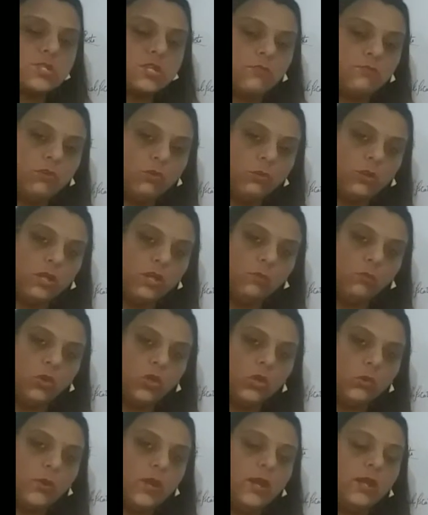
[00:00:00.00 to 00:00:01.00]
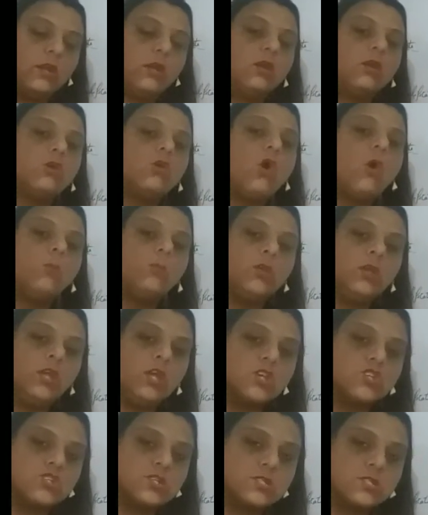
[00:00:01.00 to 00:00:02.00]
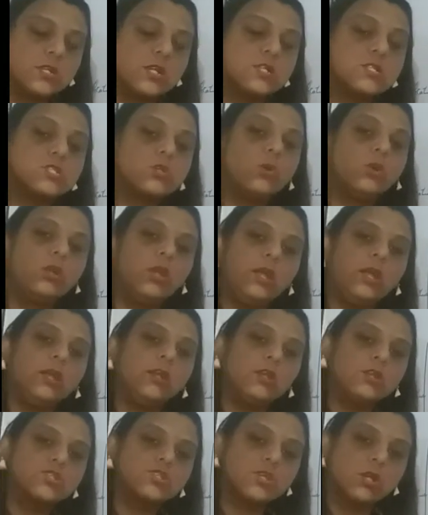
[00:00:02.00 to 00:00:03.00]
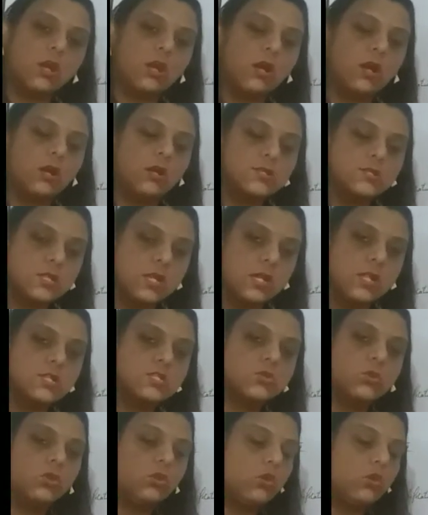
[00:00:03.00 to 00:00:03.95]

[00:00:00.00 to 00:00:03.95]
if you really want to add. Communication skills, good English skills, good